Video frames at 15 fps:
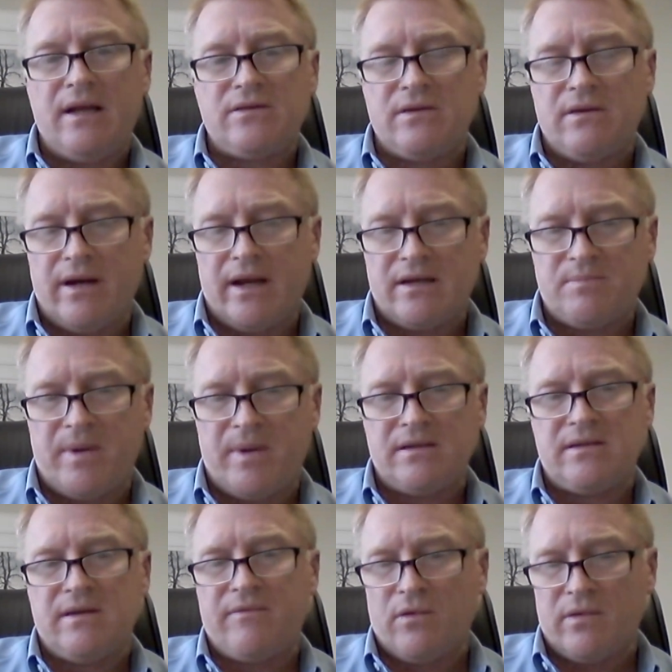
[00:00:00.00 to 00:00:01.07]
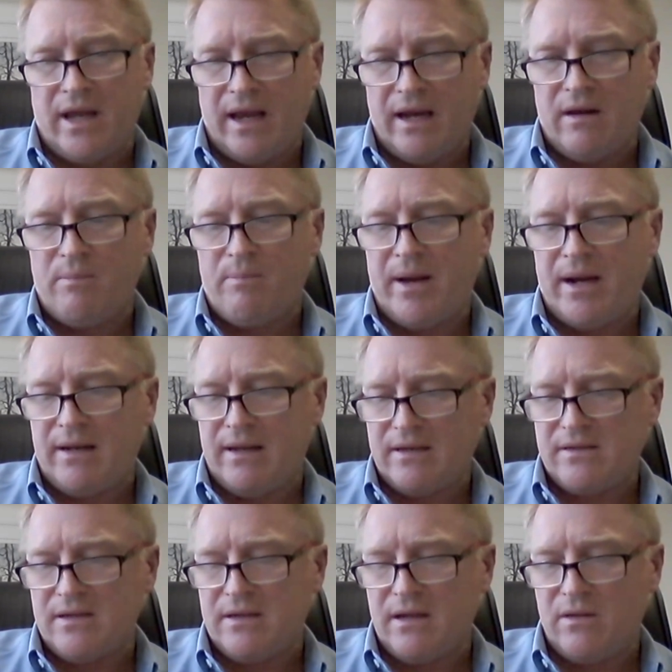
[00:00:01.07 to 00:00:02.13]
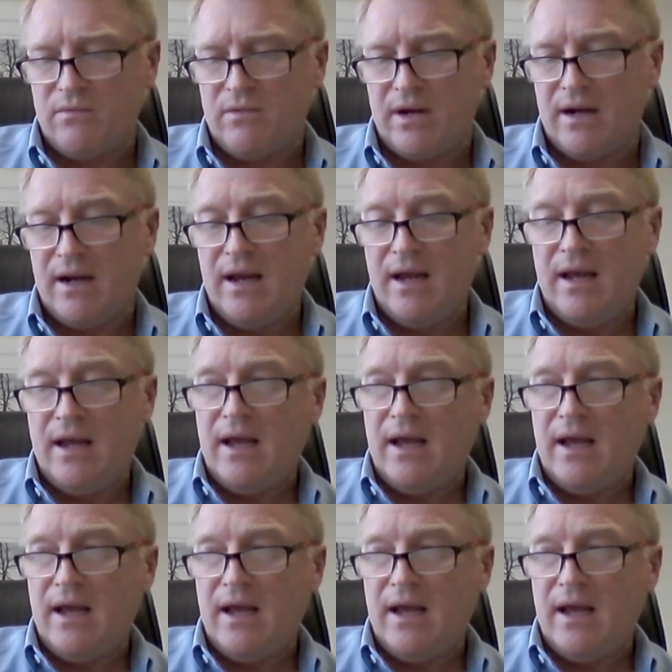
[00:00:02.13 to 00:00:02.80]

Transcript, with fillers: it's not expensive, or the endopat, that's another one.